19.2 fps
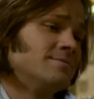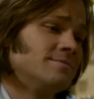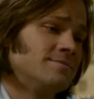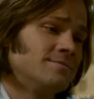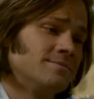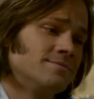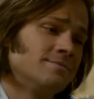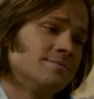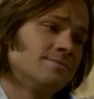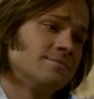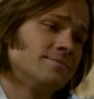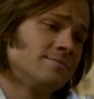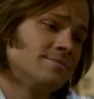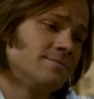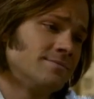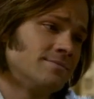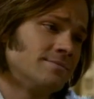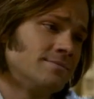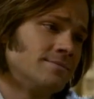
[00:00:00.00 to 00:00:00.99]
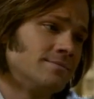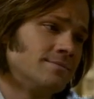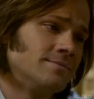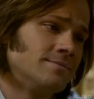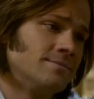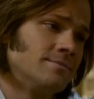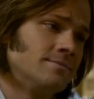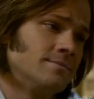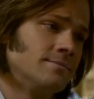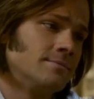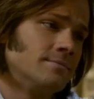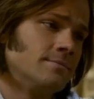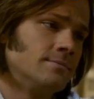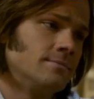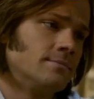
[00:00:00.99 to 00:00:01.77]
Nobody speaks.